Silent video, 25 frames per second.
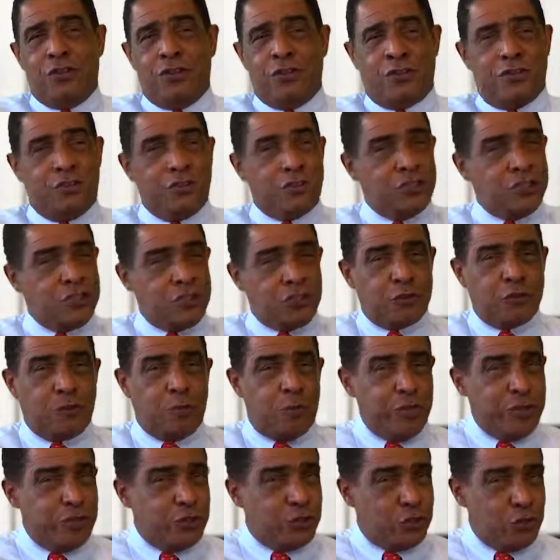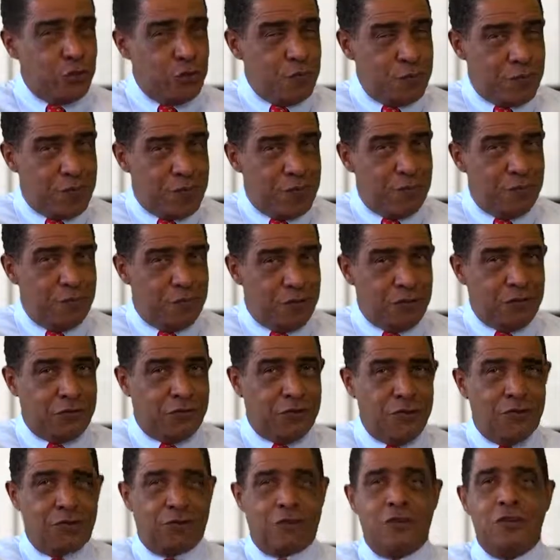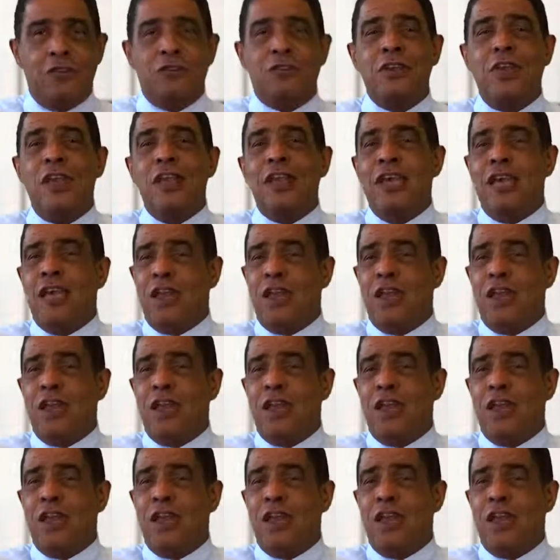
that there's 6.2 million businesses